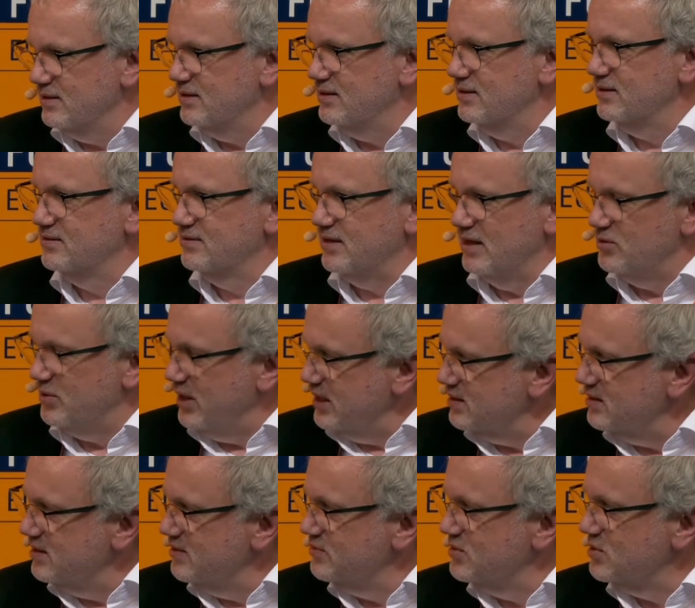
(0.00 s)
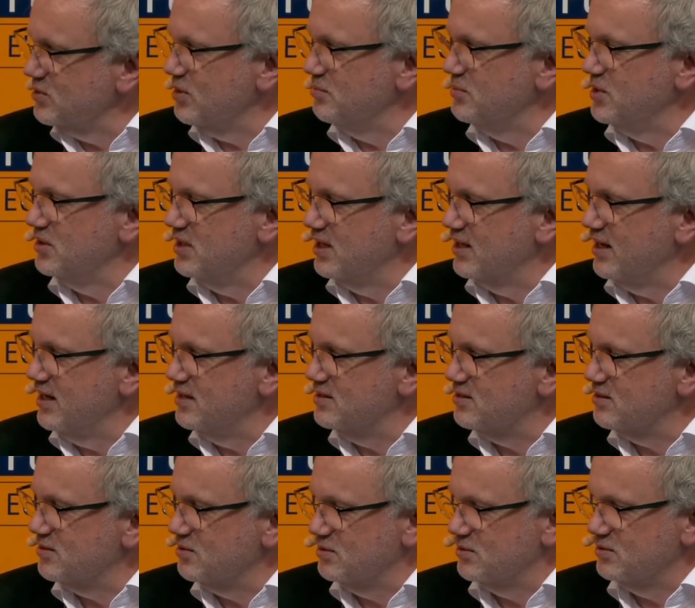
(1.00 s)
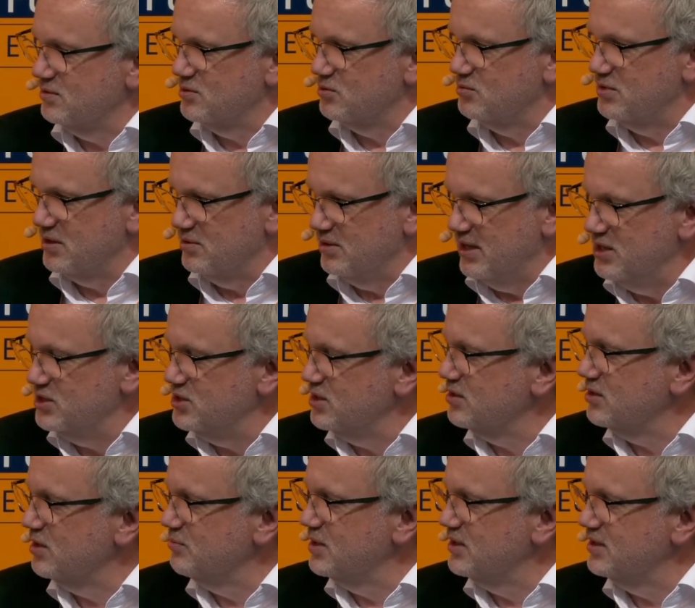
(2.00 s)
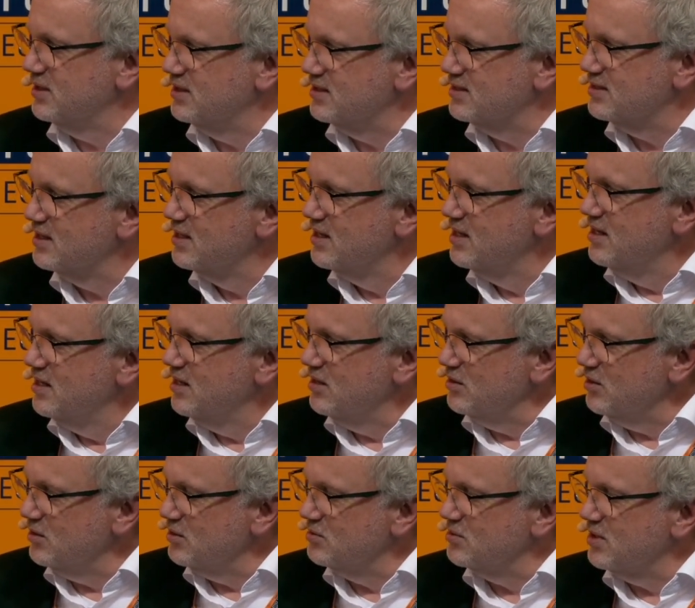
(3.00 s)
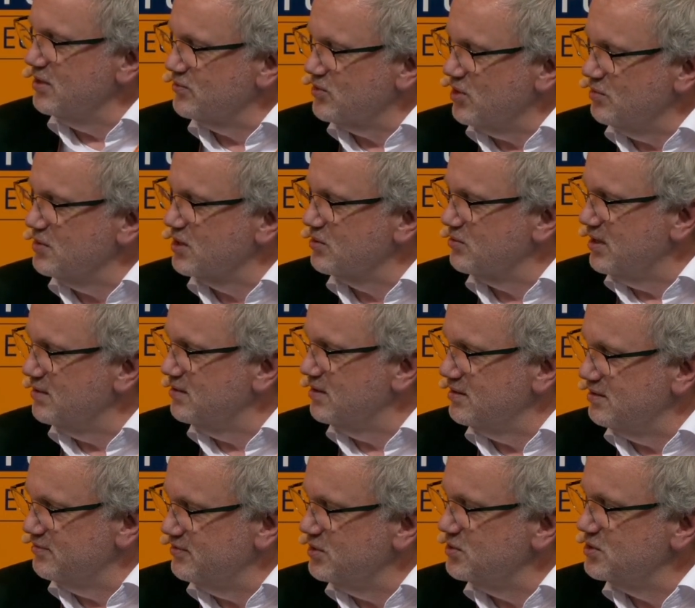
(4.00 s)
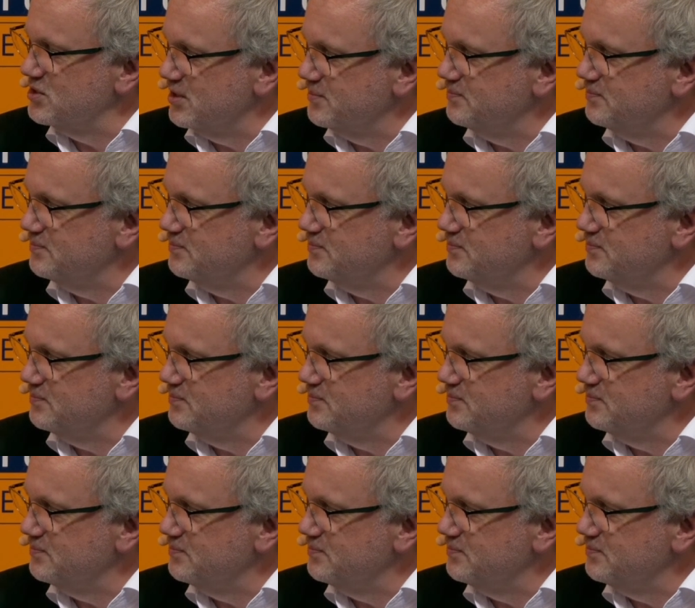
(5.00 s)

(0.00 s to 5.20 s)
directives, who communicates to regulation committees, in order to have common ground in the future.